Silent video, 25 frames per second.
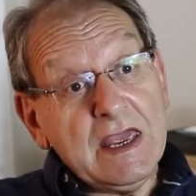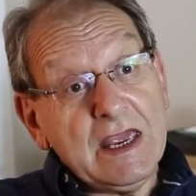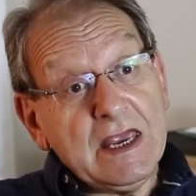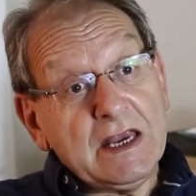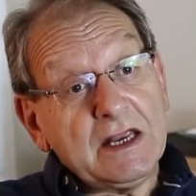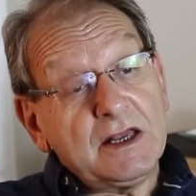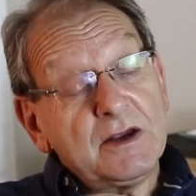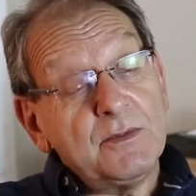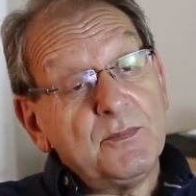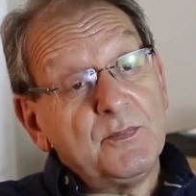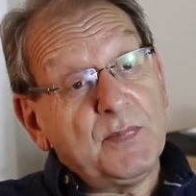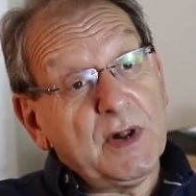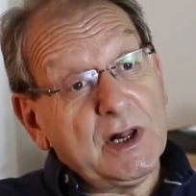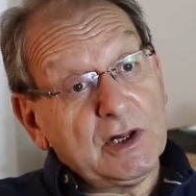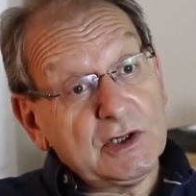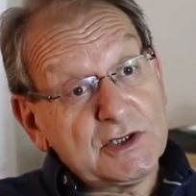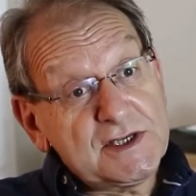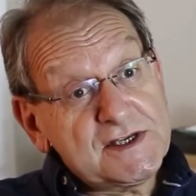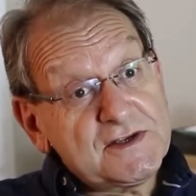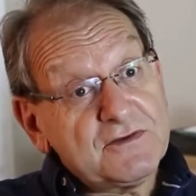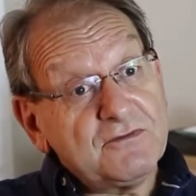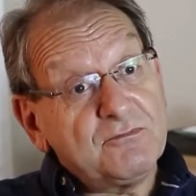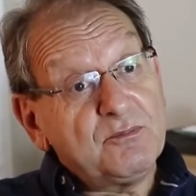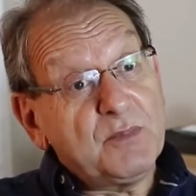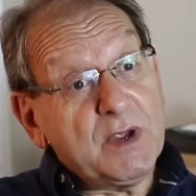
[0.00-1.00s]
in
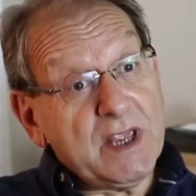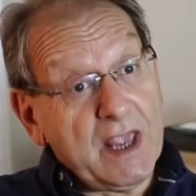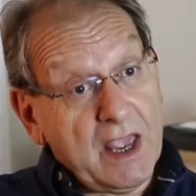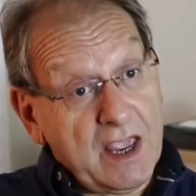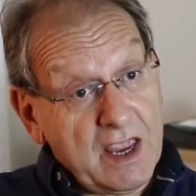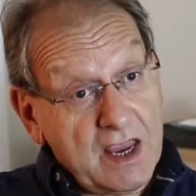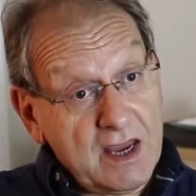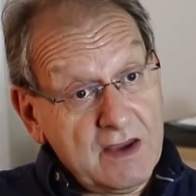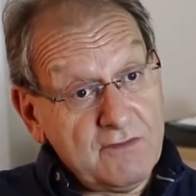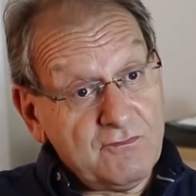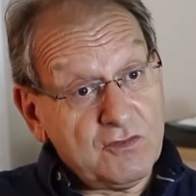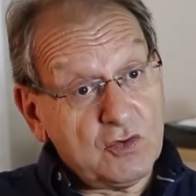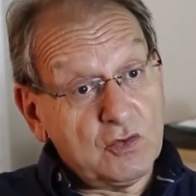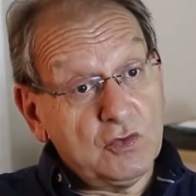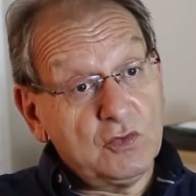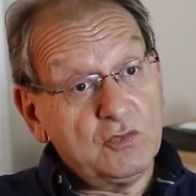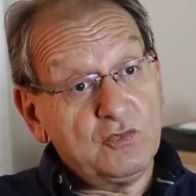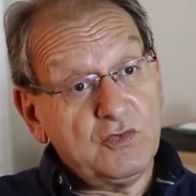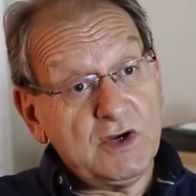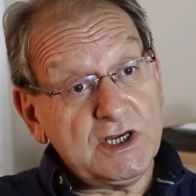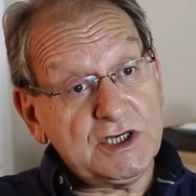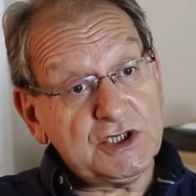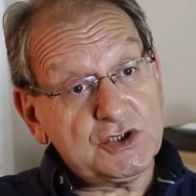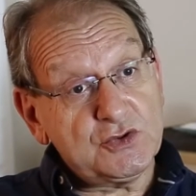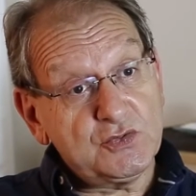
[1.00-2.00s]
compulsive behavioural
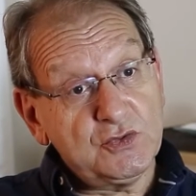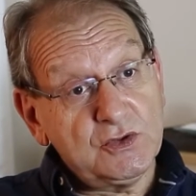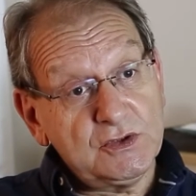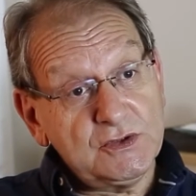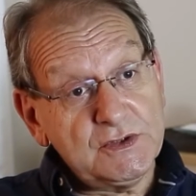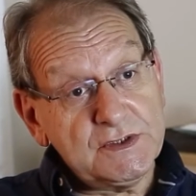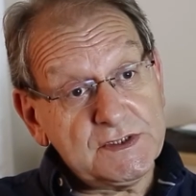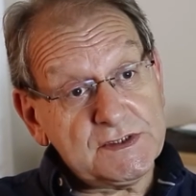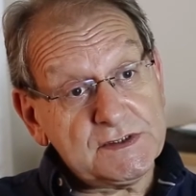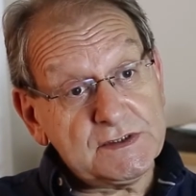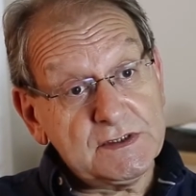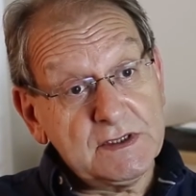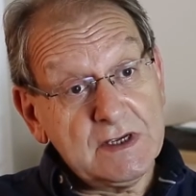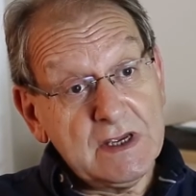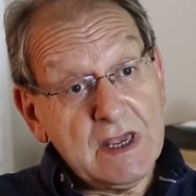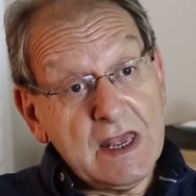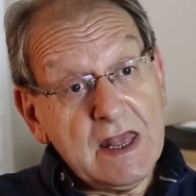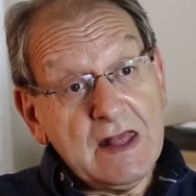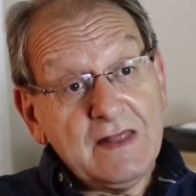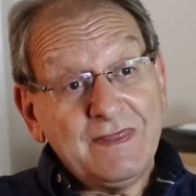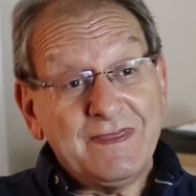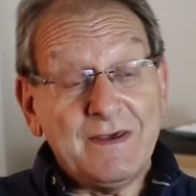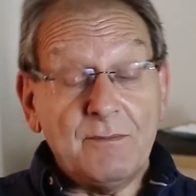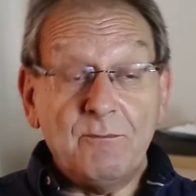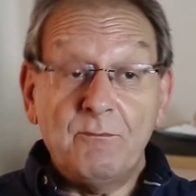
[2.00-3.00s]
rituals
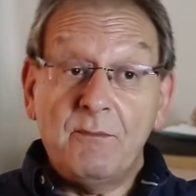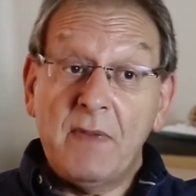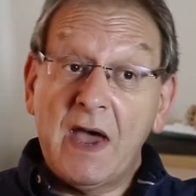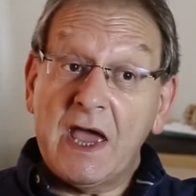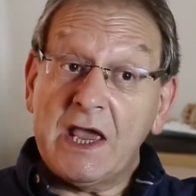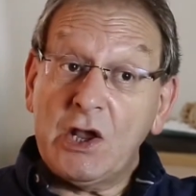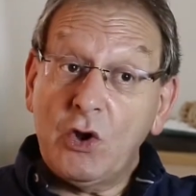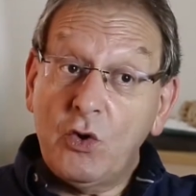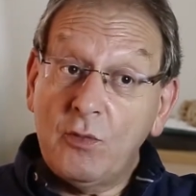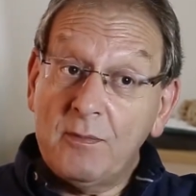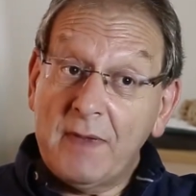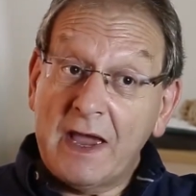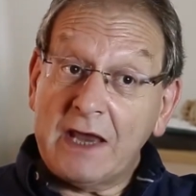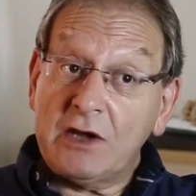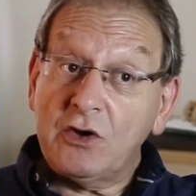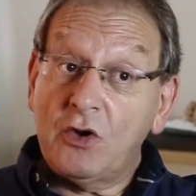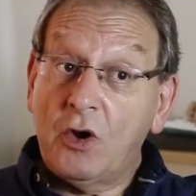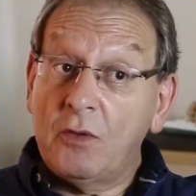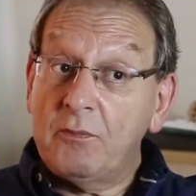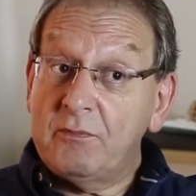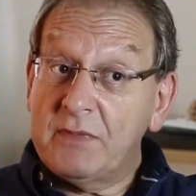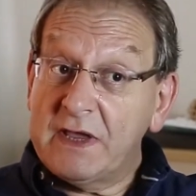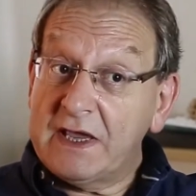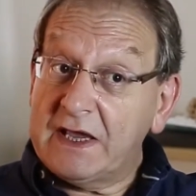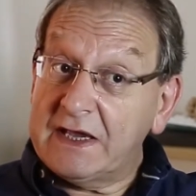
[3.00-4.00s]
that may or may
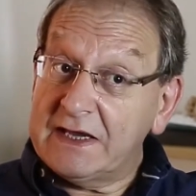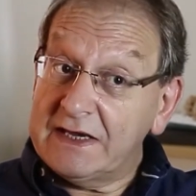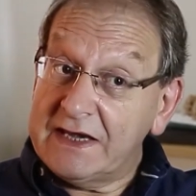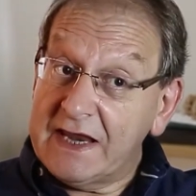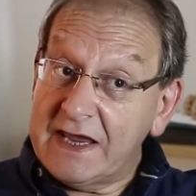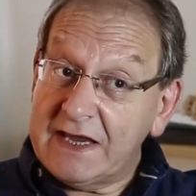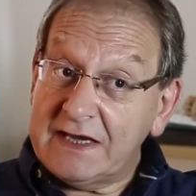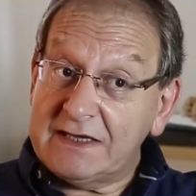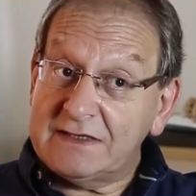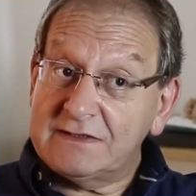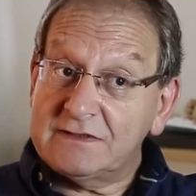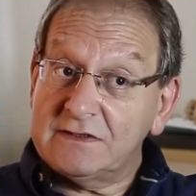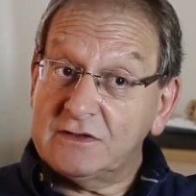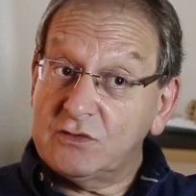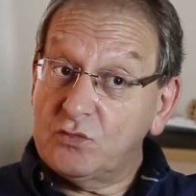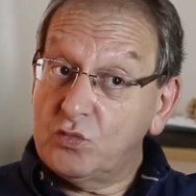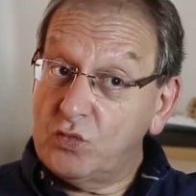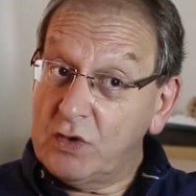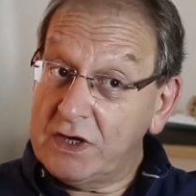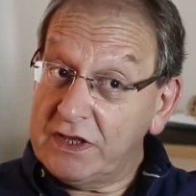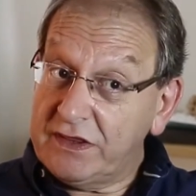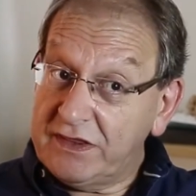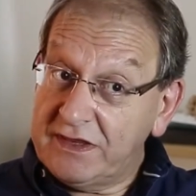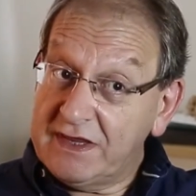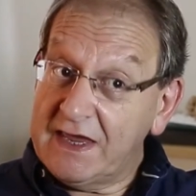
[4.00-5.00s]
not be connected
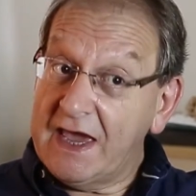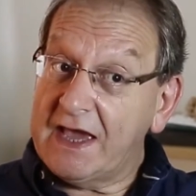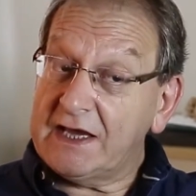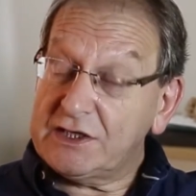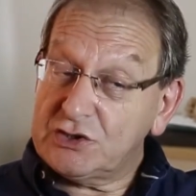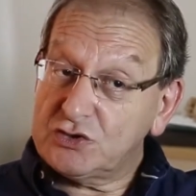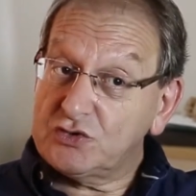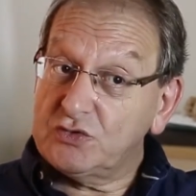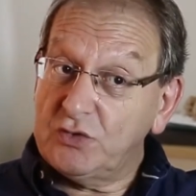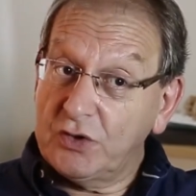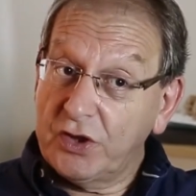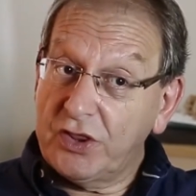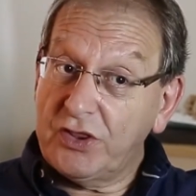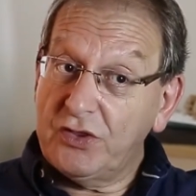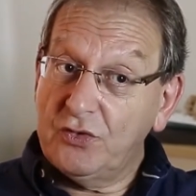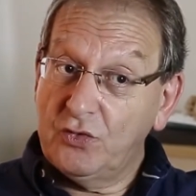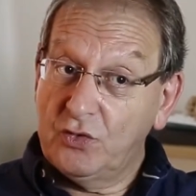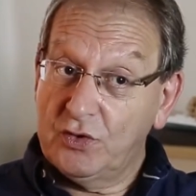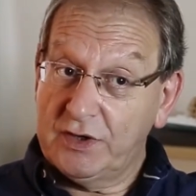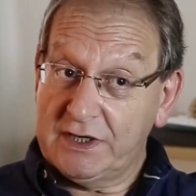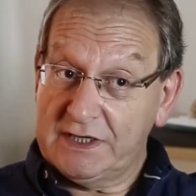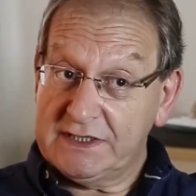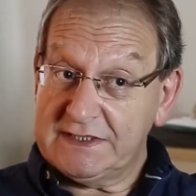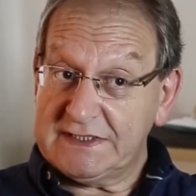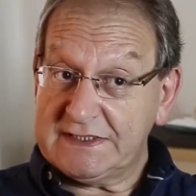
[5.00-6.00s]
with the actual
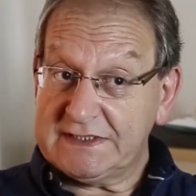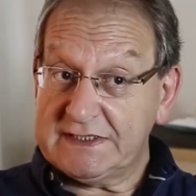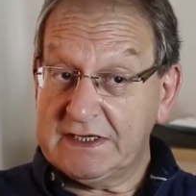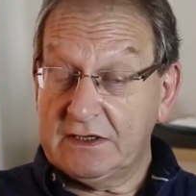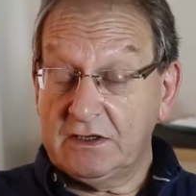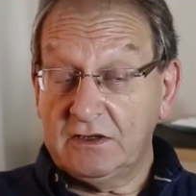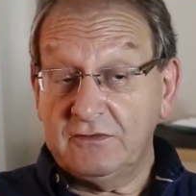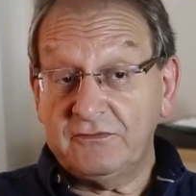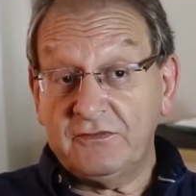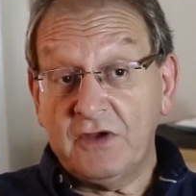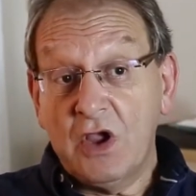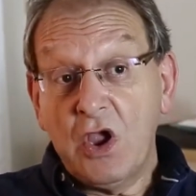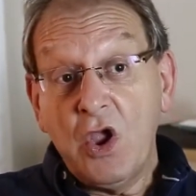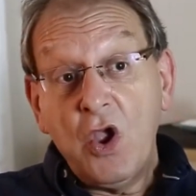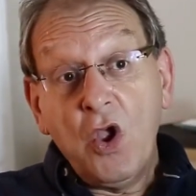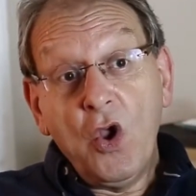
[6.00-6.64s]
thought itself,